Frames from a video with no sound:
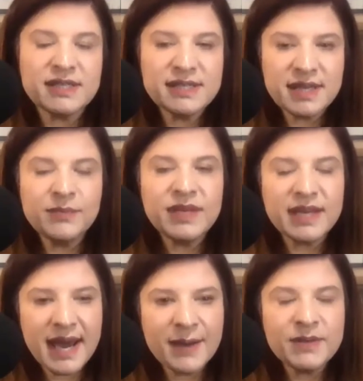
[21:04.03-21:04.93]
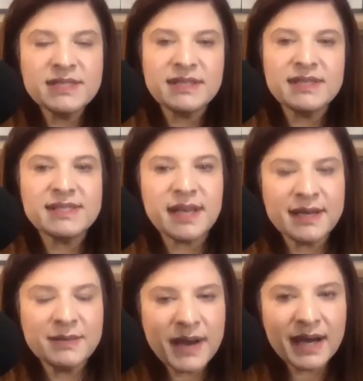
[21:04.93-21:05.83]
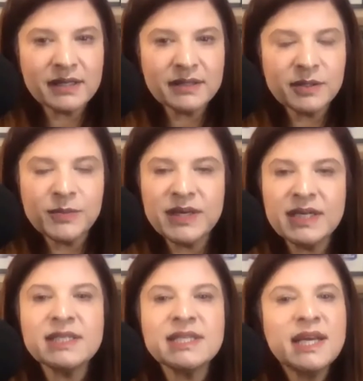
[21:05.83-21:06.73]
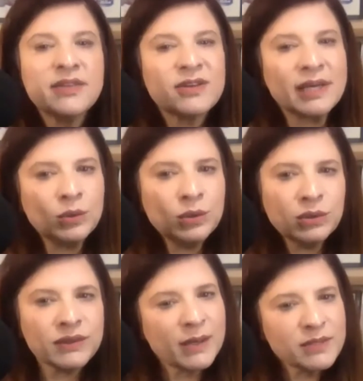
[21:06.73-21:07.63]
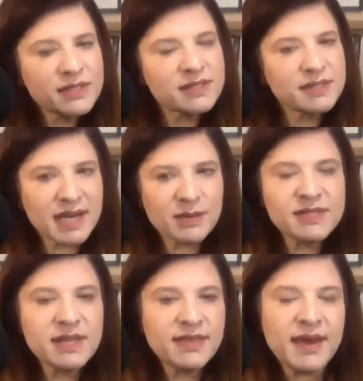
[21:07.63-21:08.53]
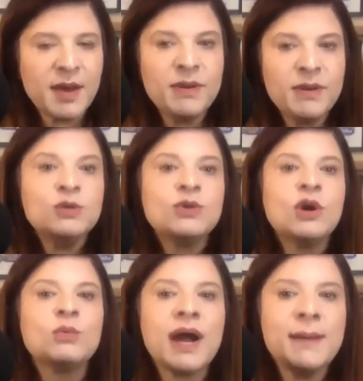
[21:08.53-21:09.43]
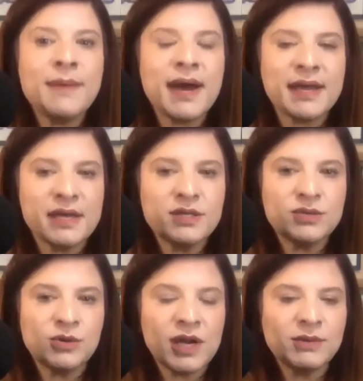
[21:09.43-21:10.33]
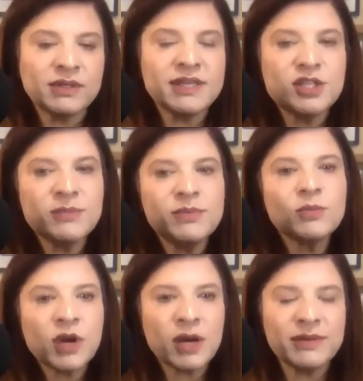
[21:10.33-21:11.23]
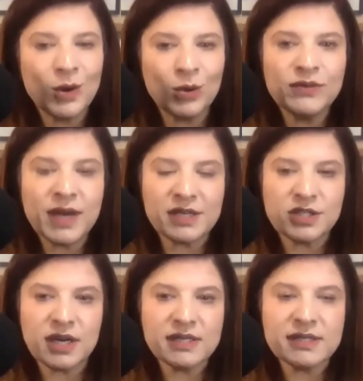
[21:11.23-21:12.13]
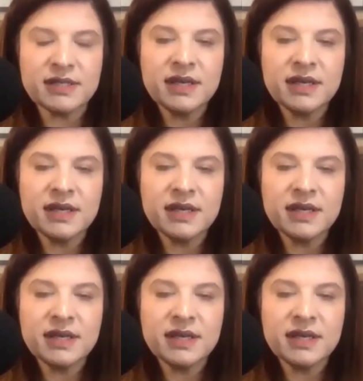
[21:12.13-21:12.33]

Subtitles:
and something happens and they slide back a little bit, they're like, ooh, that wasn't them. But you go right back into a great relationship, you'll probably hold that trust.